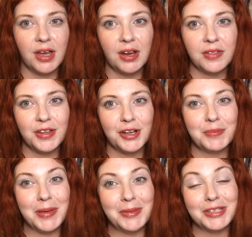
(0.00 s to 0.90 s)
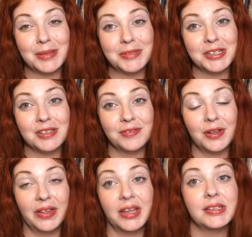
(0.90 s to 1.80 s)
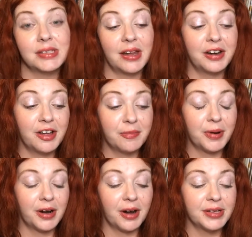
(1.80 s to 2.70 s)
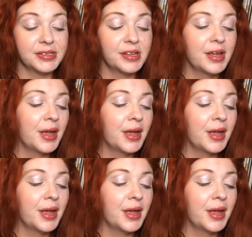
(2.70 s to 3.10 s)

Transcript: on out there, you might be tempted to feel like it's not enough progress.